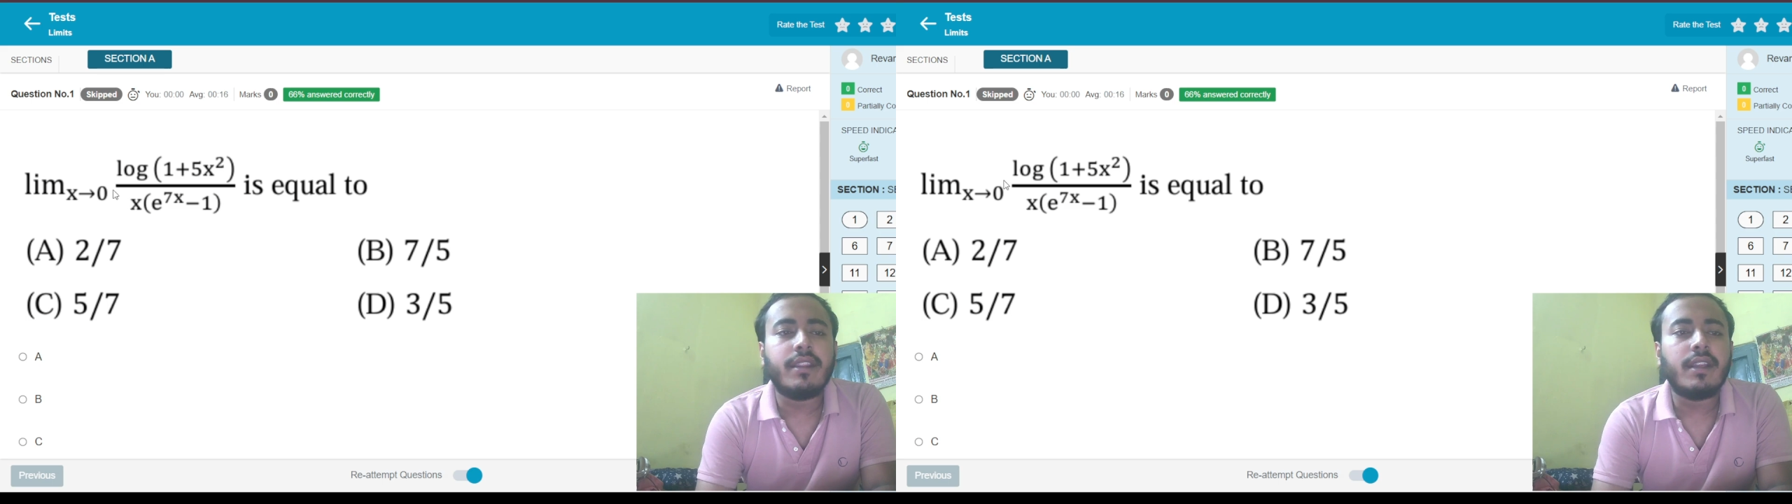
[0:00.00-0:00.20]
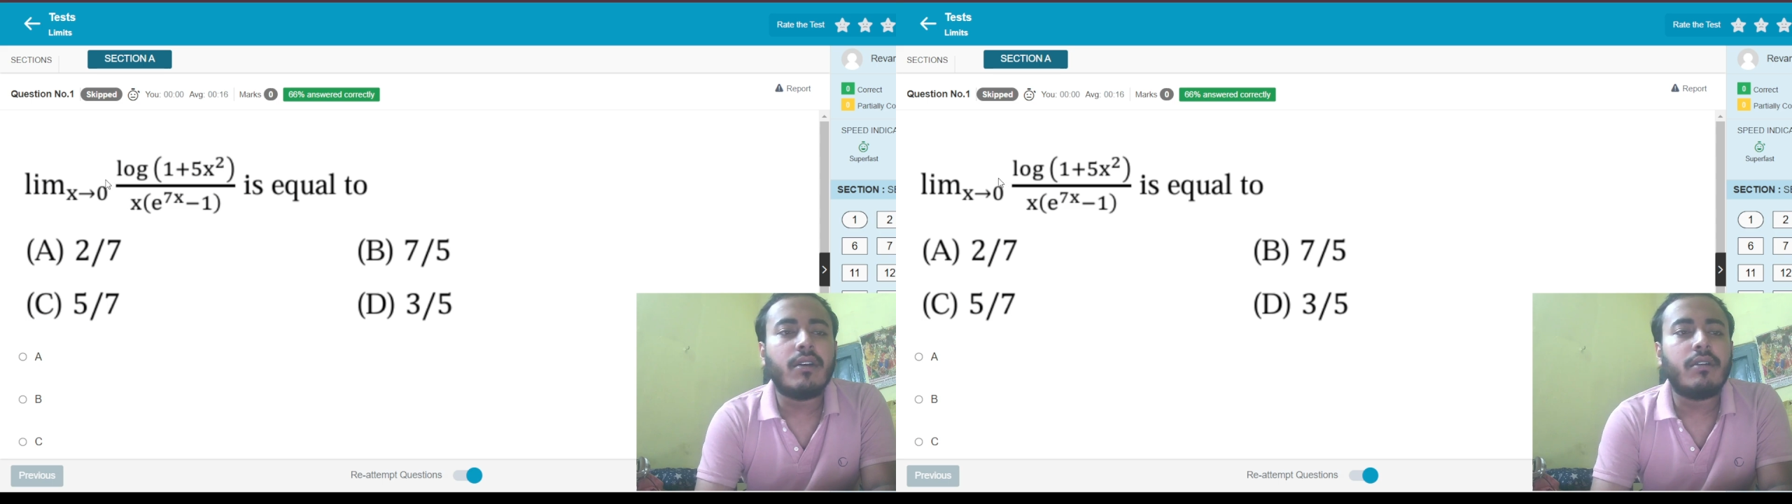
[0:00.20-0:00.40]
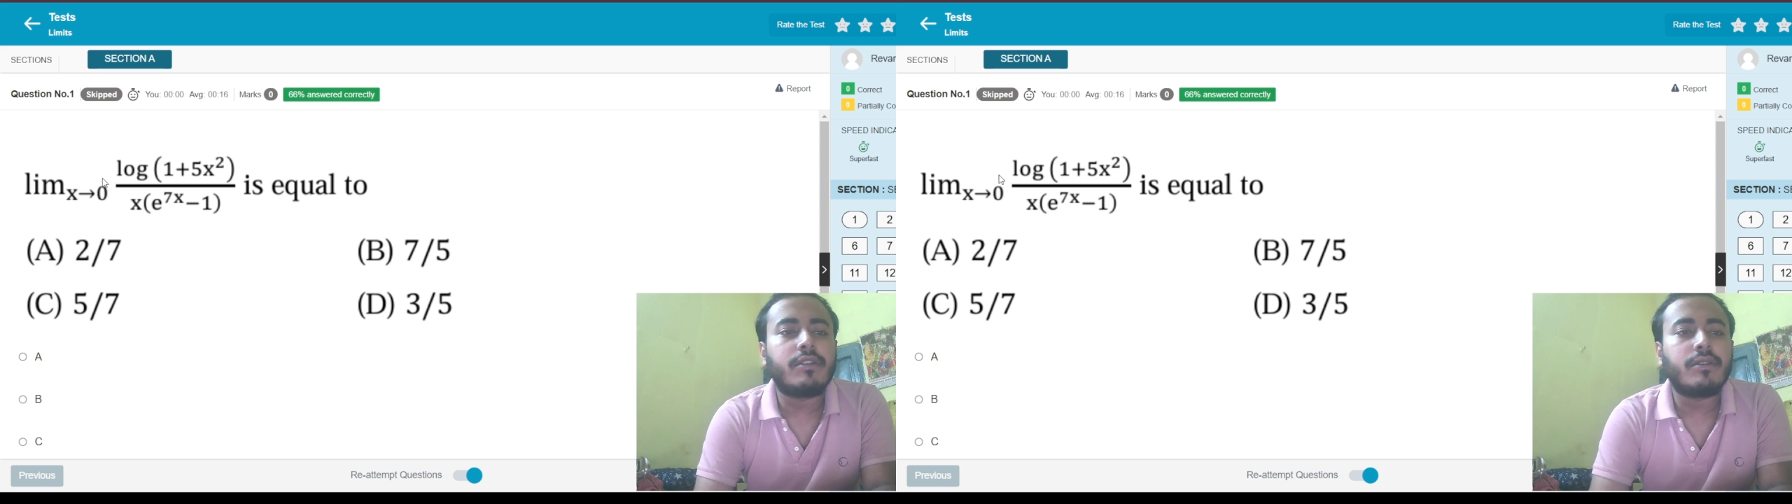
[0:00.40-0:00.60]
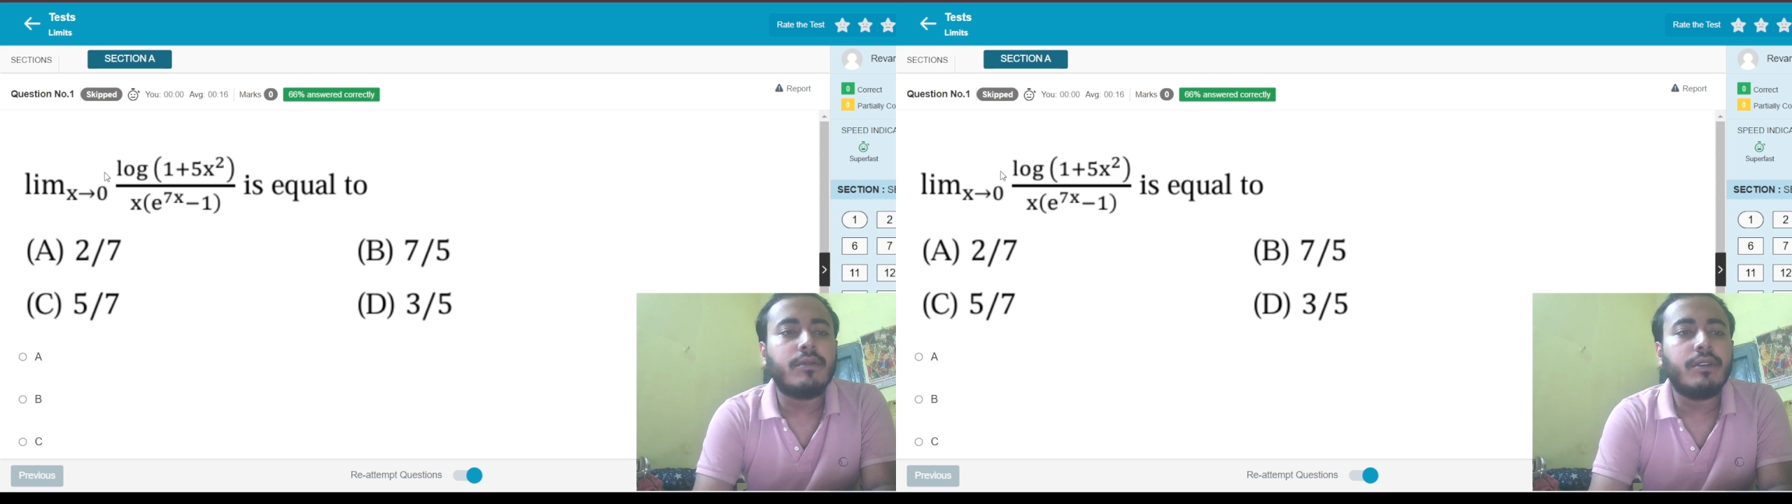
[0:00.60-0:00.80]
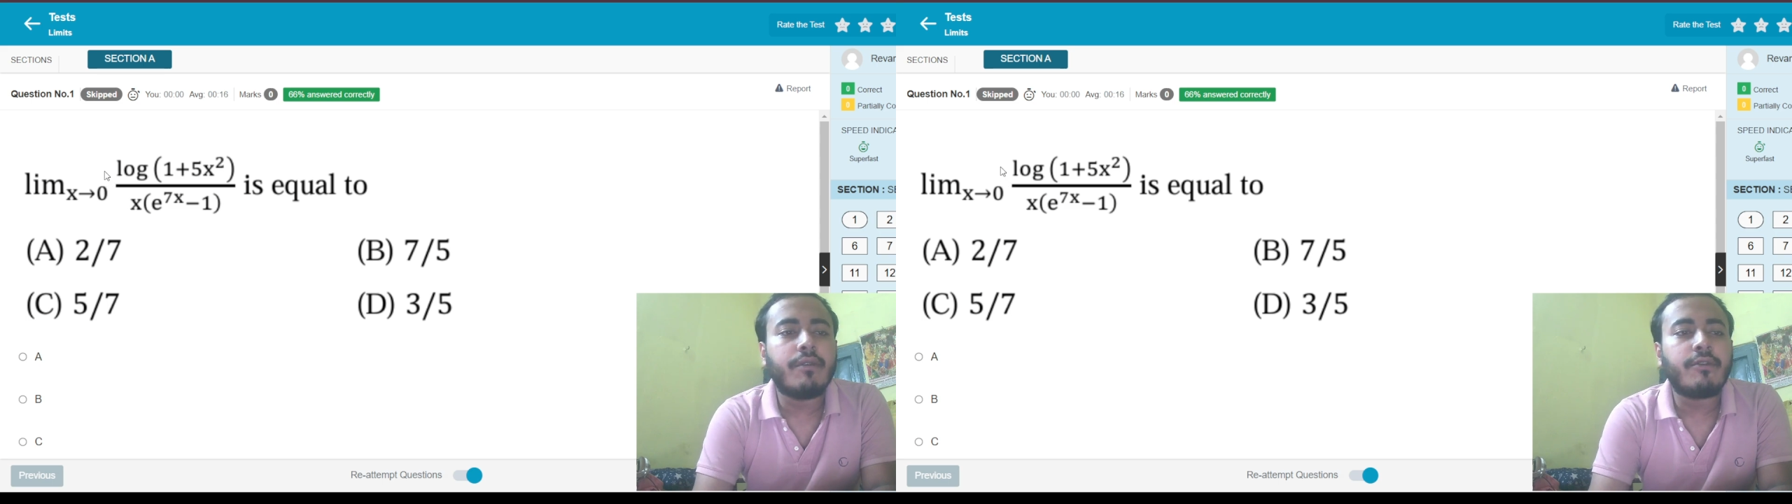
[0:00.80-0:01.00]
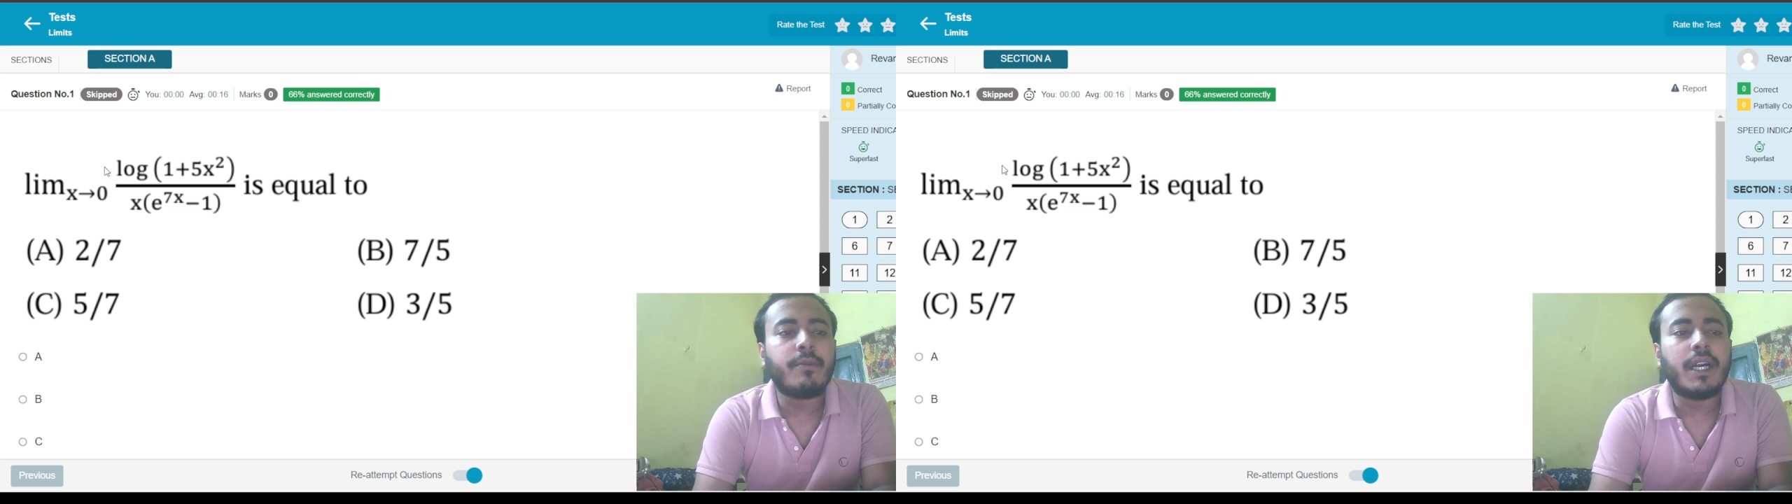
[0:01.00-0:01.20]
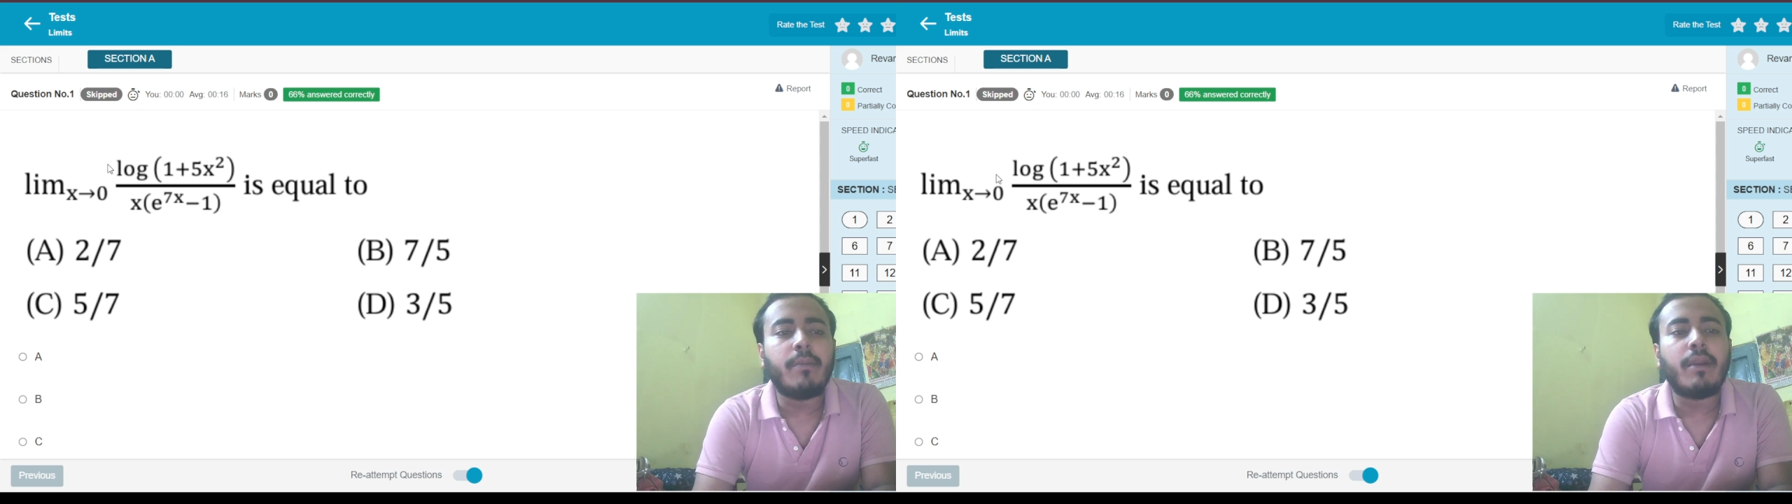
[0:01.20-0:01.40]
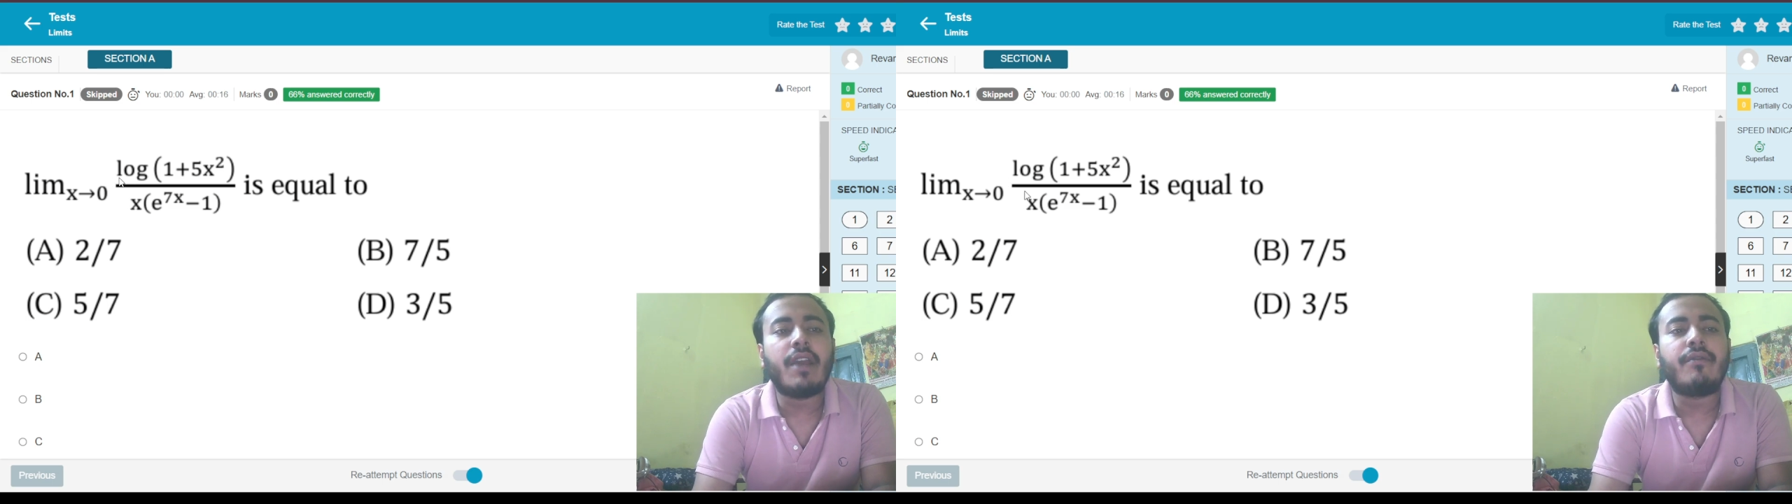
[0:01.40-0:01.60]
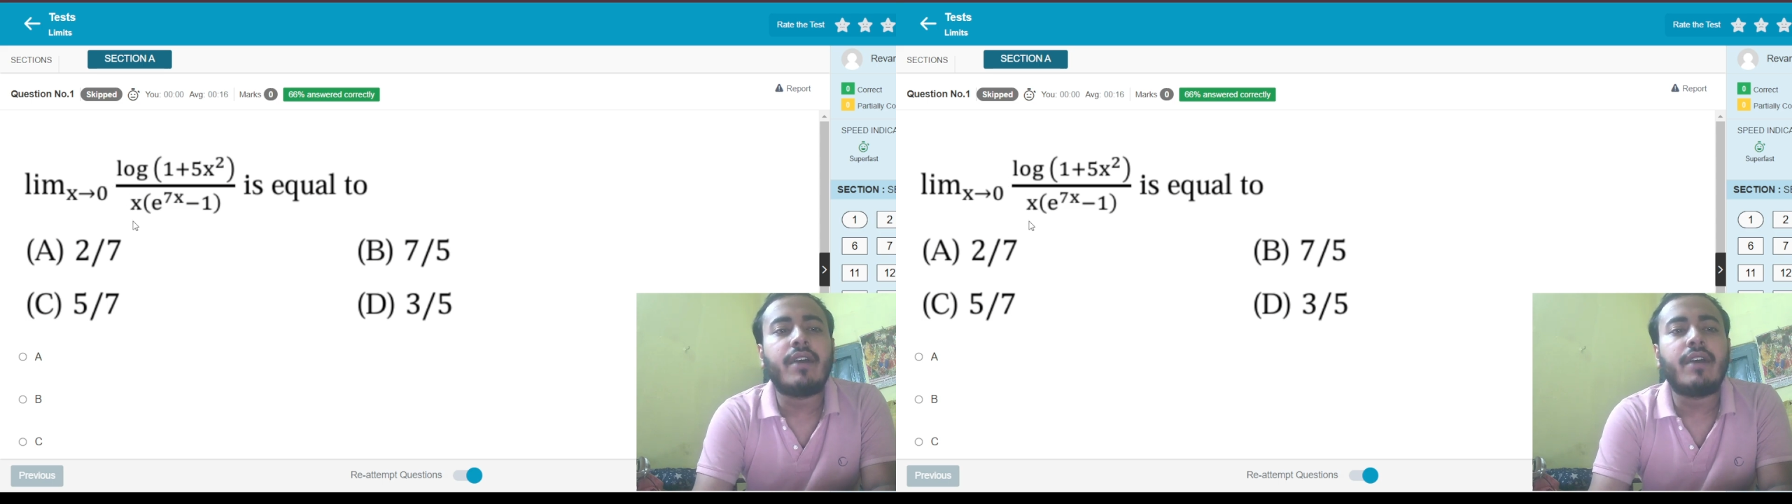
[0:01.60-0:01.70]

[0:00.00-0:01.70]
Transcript: and then also you have to multiply